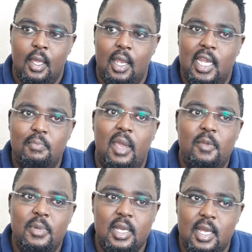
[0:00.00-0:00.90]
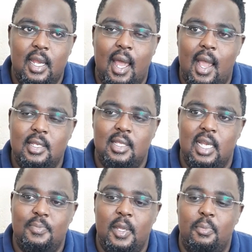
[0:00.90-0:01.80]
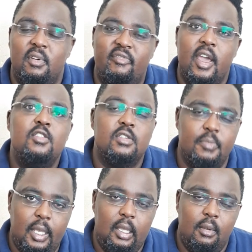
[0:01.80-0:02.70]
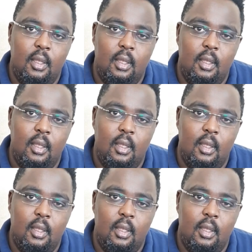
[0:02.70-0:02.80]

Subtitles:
It made me realize that people valued me.